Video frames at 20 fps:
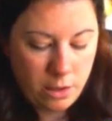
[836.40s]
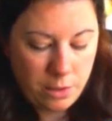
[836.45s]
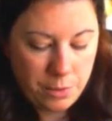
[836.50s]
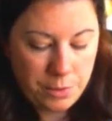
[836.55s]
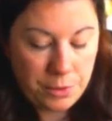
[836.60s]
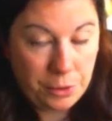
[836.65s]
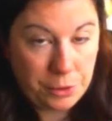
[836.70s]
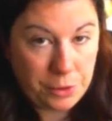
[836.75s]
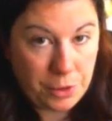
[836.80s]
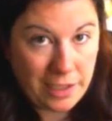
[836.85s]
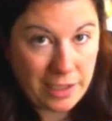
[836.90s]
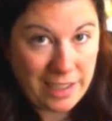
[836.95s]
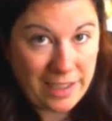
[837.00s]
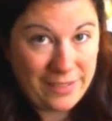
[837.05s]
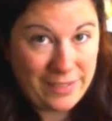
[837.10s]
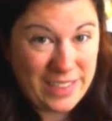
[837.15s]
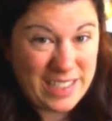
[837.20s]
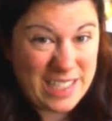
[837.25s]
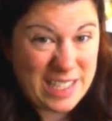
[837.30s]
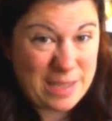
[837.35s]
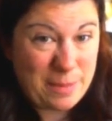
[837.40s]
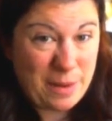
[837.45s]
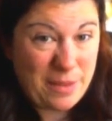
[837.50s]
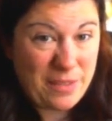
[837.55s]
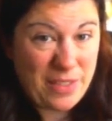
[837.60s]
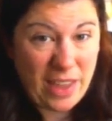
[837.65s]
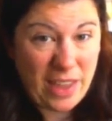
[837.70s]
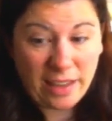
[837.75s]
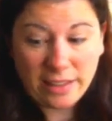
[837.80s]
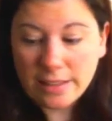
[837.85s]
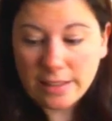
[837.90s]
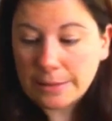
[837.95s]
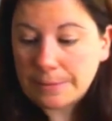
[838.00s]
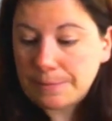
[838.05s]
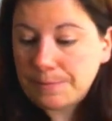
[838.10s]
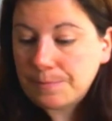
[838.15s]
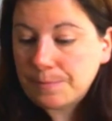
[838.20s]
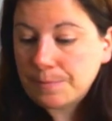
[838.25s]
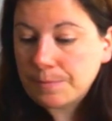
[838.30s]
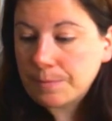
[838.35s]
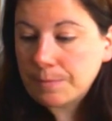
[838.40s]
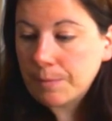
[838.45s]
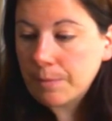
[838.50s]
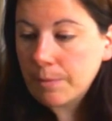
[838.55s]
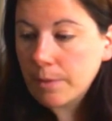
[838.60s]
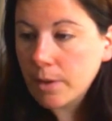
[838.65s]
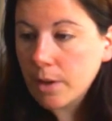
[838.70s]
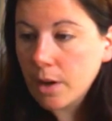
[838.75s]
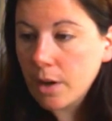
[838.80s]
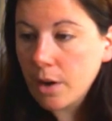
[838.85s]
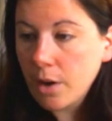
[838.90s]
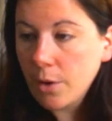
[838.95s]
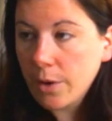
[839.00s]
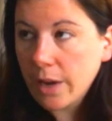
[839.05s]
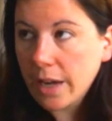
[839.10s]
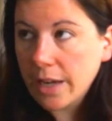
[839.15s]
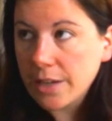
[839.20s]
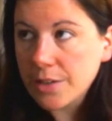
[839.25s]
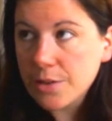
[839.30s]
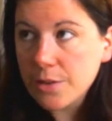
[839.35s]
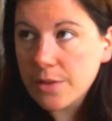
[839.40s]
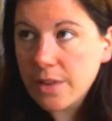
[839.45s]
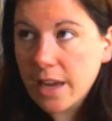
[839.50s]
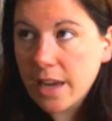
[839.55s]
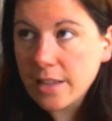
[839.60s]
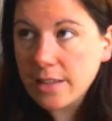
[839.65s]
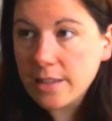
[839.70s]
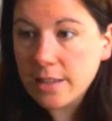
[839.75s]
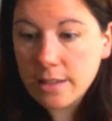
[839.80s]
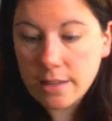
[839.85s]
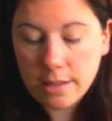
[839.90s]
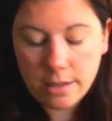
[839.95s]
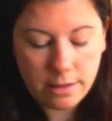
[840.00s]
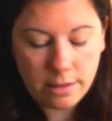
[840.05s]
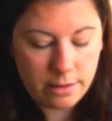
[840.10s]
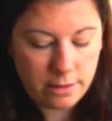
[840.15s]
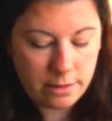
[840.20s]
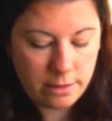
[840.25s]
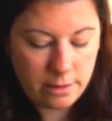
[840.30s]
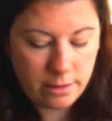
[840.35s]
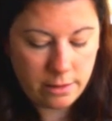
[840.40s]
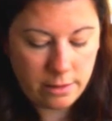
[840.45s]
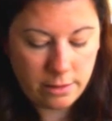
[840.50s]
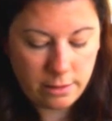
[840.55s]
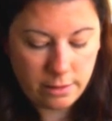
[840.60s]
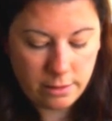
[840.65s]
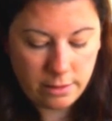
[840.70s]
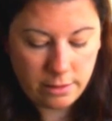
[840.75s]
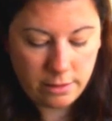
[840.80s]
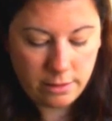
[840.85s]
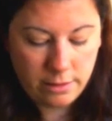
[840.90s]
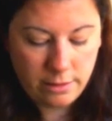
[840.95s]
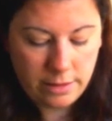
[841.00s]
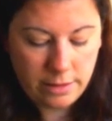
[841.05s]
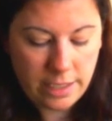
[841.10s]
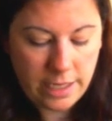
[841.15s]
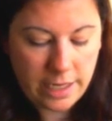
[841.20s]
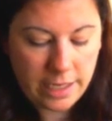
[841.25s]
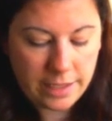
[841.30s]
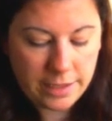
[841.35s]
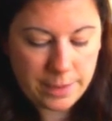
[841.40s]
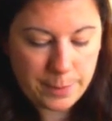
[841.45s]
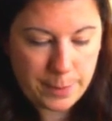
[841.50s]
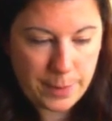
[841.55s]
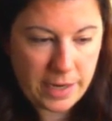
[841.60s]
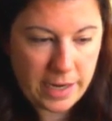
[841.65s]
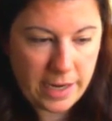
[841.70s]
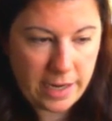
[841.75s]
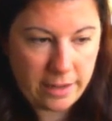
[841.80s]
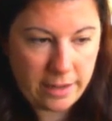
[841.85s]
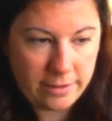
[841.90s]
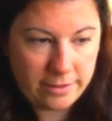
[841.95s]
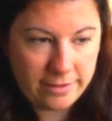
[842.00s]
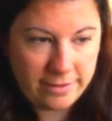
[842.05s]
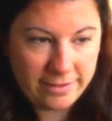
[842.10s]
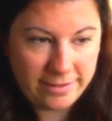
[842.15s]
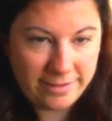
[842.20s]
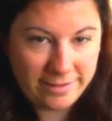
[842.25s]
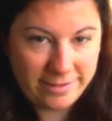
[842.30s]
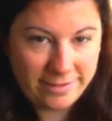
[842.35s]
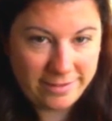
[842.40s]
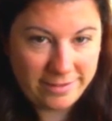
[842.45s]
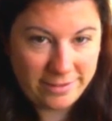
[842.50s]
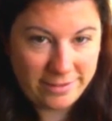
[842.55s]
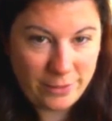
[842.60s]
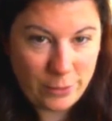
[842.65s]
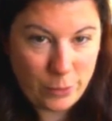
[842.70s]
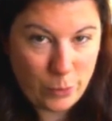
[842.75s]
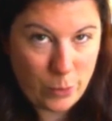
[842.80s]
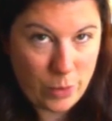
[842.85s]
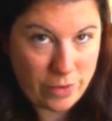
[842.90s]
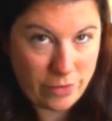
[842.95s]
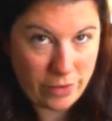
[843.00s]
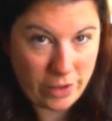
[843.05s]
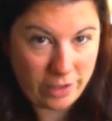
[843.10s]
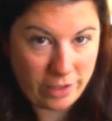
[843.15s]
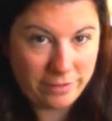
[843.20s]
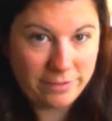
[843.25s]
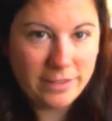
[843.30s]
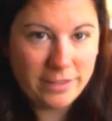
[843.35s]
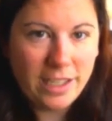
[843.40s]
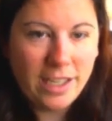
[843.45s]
still trying to convince him of that. Okay, so that's knitting, spinning, weaving.